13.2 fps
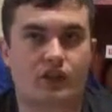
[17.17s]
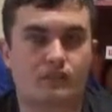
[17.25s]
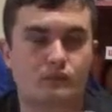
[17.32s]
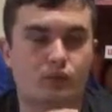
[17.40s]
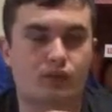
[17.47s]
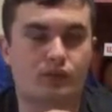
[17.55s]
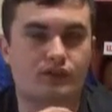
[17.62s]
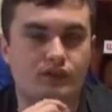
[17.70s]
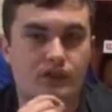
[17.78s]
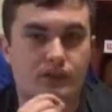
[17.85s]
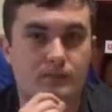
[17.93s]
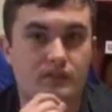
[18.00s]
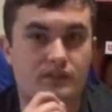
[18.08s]
couple of ones
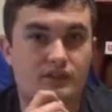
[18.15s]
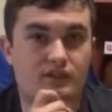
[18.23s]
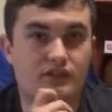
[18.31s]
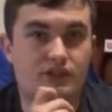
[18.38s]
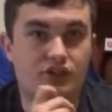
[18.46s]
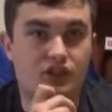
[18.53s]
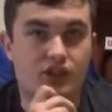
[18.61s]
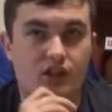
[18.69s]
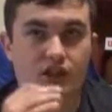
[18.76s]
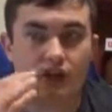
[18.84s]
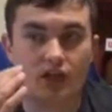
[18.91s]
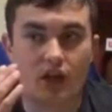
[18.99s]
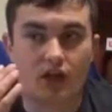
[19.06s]
that I missed this year.